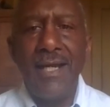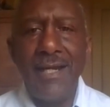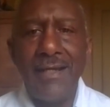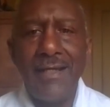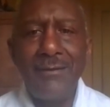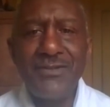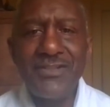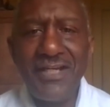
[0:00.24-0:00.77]

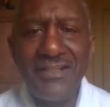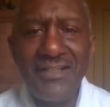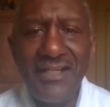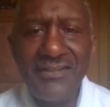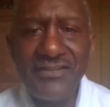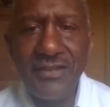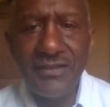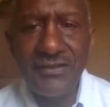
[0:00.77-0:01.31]
Hi, I'm John
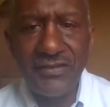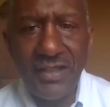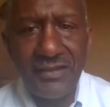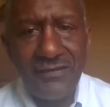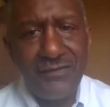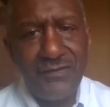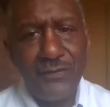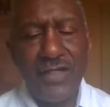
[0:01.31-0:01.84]
Ashley,
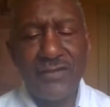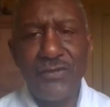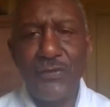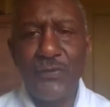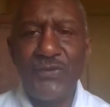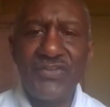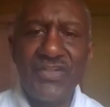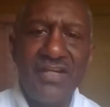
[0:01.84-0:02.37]
Executive Director
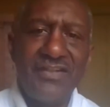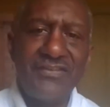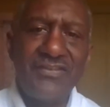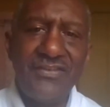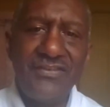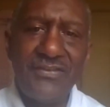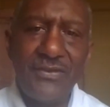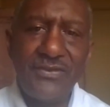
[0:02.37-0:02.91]
of the
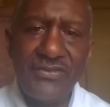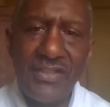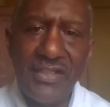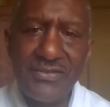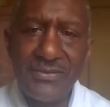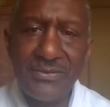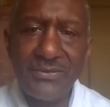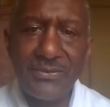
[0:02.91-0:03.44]
Wisconsin
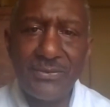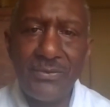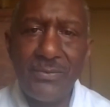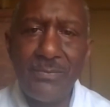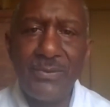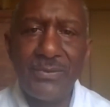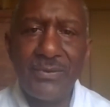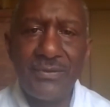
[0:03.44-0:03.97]
Association of
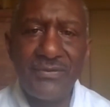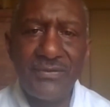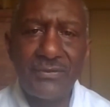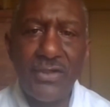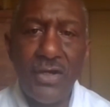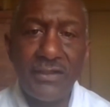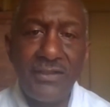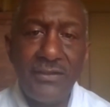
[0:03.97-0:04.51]
School Boards,
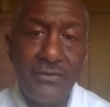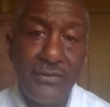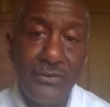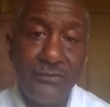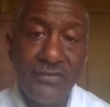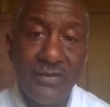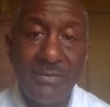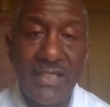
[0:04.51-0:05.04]
talking to
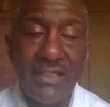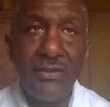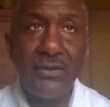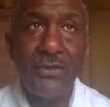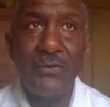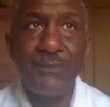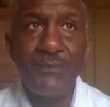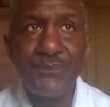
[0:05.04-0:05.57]
you from my
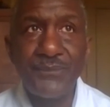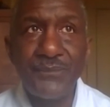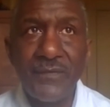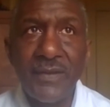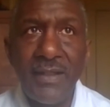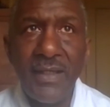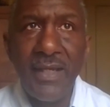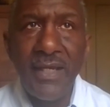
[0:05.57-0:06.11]
home.
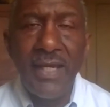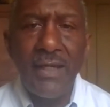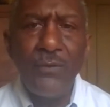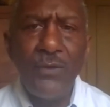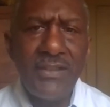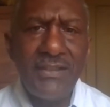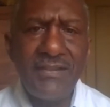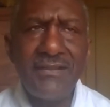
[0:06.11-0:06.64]
I
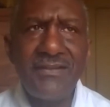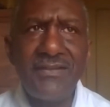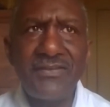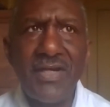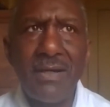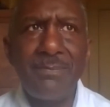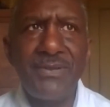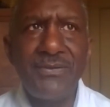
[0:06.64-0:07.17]
want to take this
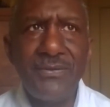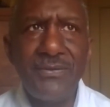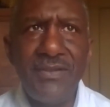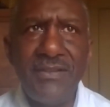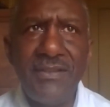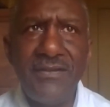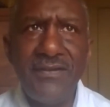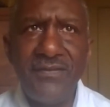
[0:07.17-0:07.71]

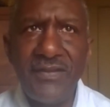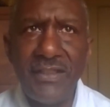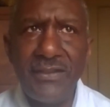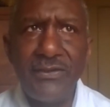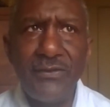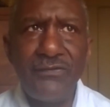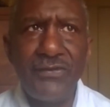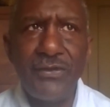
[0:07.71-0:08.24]
opportunity to
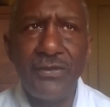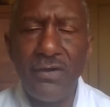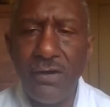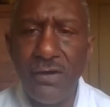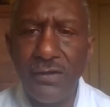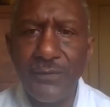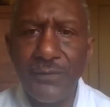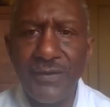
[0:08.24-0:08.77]
thank you for your
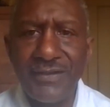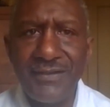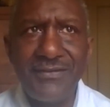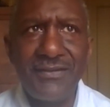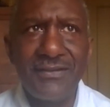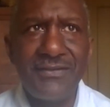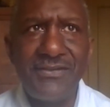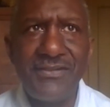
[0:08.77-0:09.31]
hard work and
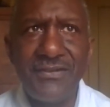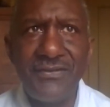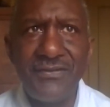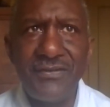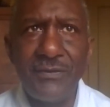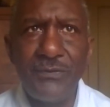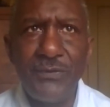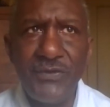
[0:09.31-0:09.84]

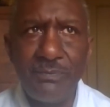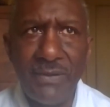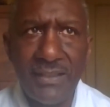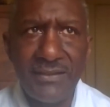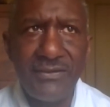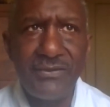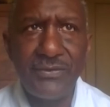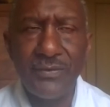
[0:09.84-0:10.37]
diligence in
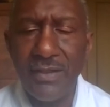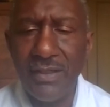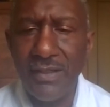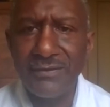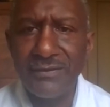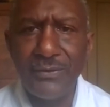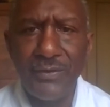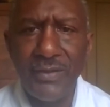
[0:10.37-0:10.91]
responding to our
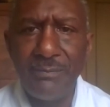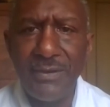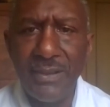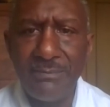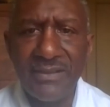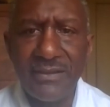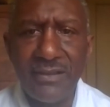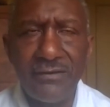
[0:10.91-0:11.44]
ongoing
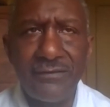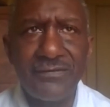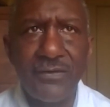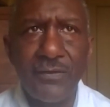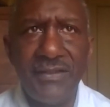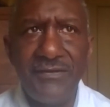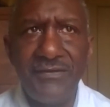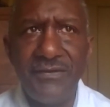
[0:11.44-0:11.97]
public health
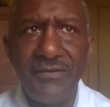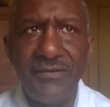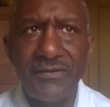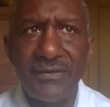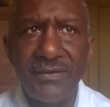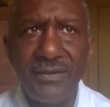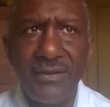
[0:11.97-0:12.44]
crises.